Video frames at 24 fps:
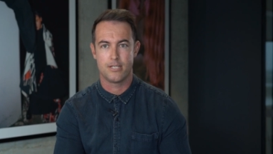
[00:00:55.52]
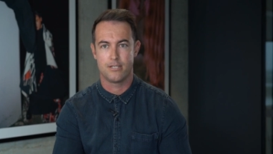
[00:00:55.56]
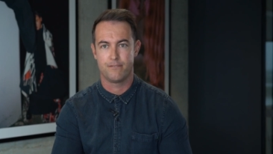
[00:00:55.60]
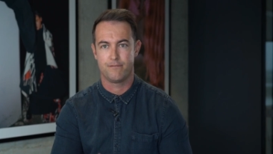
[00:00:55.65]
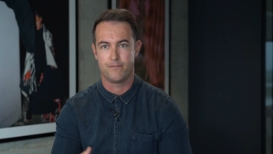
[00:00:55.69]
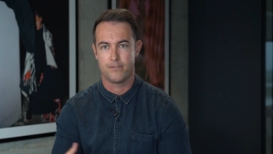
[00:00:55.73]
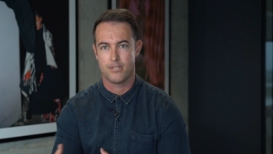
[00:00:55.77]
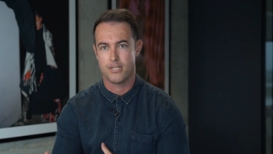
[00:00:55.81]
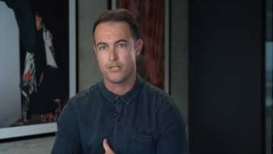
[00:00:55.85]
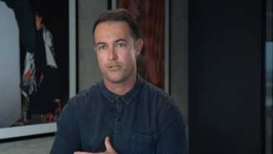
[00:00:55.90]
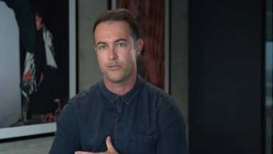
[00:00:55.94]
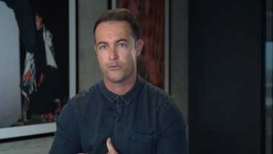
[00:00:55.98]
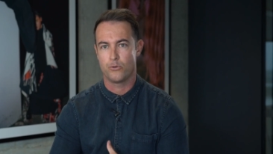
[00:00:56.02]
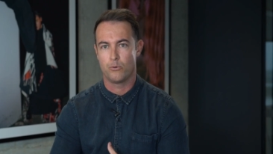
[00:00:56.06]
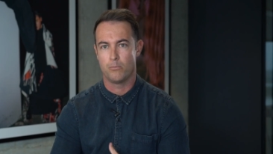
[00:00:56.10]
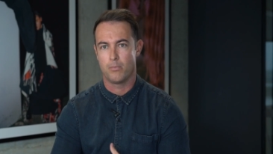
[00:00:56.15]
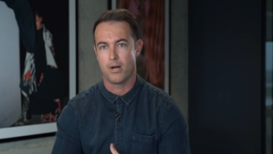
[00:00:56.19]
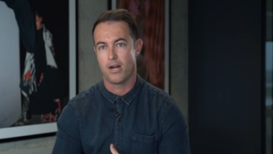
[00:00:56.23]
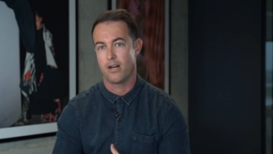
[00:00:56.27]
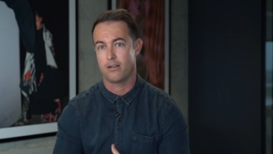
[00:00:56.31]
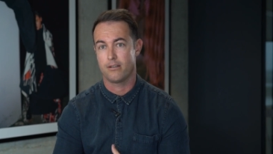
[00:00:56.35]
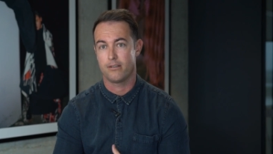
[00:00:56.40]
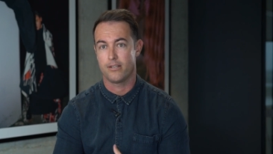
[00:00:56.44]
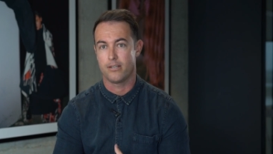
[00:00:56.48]
and digital
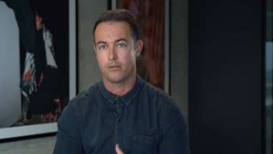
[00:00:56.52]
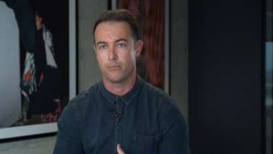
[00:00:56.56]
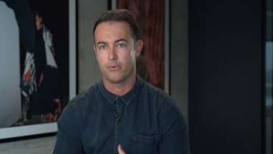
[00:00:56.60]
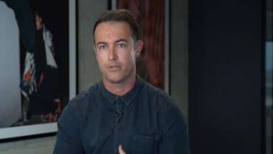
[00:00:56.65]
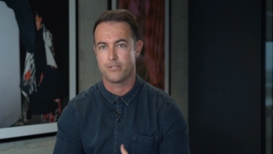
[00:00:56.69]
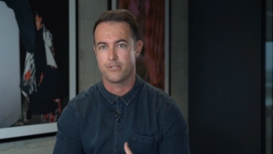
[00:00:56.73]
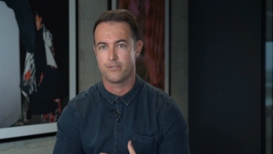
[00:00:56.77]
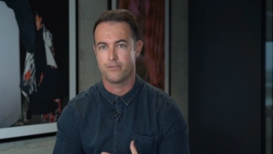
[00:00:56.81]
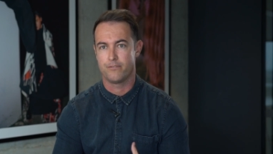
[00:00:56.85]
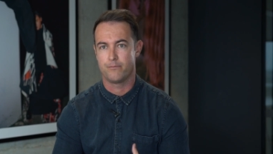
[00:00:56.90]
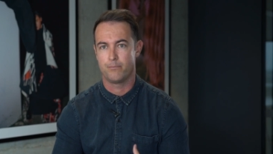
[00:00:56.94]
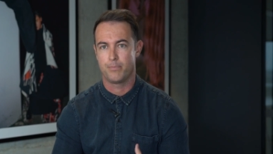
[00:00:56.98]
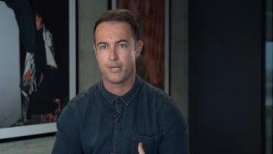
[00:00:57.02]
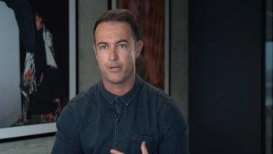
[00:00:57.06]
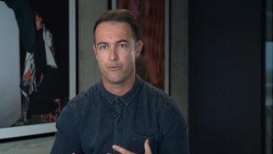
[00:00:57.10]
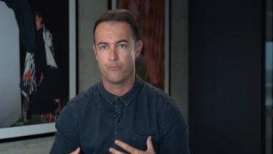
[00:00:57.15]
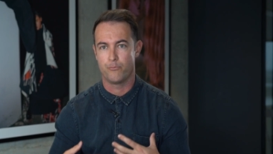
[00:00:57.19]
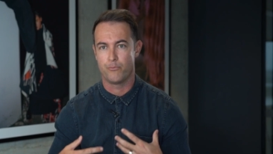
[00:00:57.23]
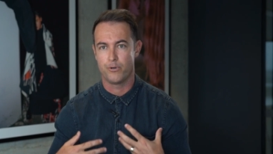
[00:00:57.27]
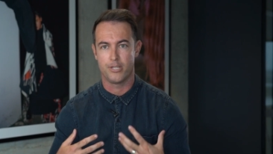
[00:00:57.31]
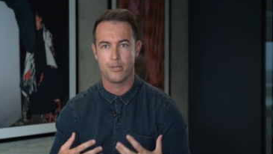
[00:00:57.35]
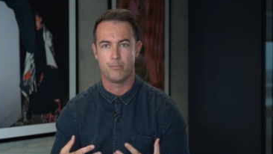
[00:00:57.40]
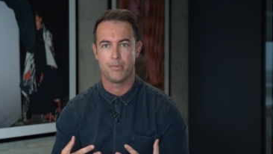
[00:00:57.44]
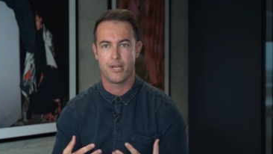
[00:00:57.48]
marketing, which have
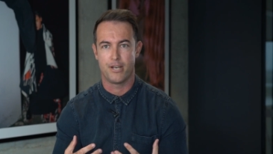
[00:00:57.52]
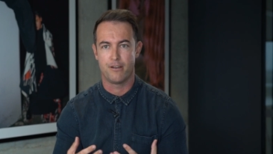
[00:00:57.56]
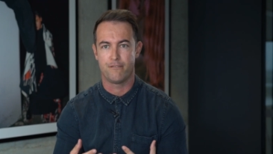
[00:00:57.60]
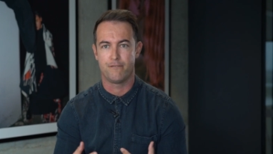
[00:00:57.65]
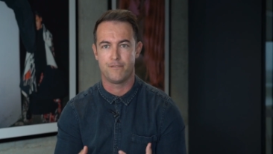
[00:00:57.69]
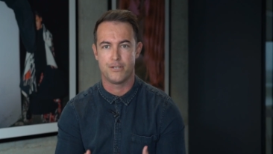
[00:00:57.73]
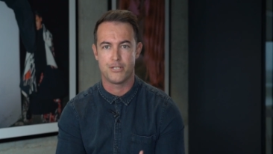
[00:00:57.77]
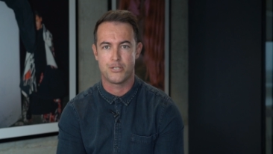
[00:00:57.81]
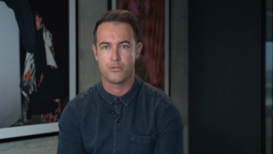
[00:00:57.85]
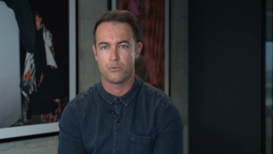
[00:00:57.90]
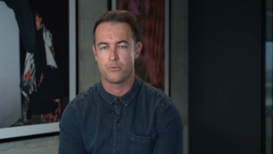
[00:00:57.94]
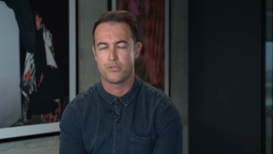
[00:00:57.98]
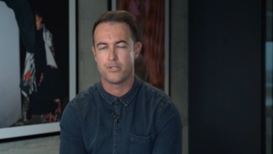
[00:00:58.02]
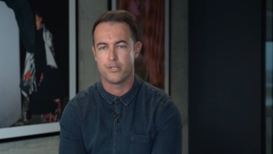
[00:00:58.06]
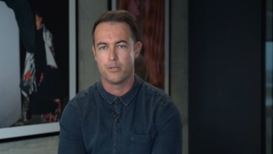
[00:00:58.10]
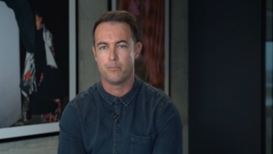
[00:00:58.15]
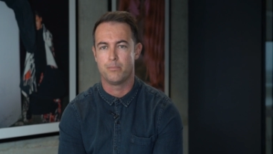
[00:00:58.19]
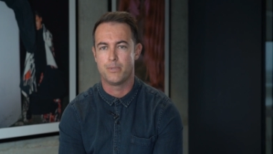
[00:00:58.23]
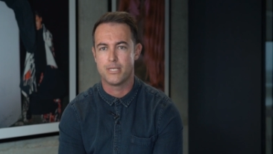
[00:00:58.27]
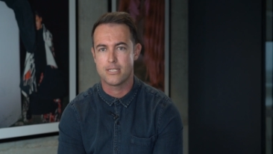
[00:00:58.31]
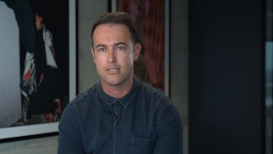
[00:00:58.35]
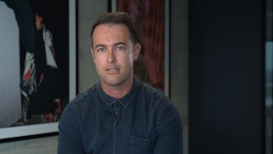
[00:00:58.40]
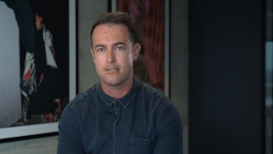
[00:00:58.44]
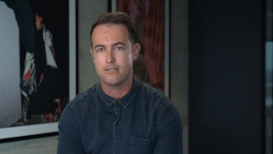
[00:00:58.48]
been really beneficial to the
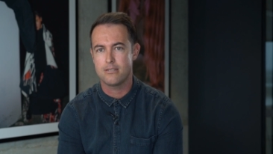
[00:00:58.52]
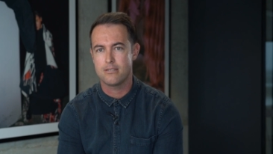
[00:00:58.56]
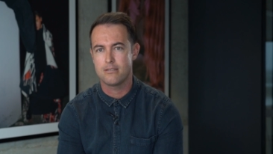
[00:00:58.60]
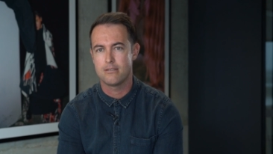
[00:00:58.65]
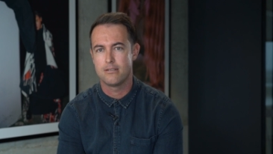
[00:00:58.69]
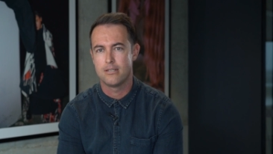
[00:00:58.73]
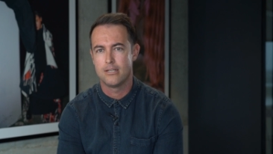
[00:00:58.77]
business.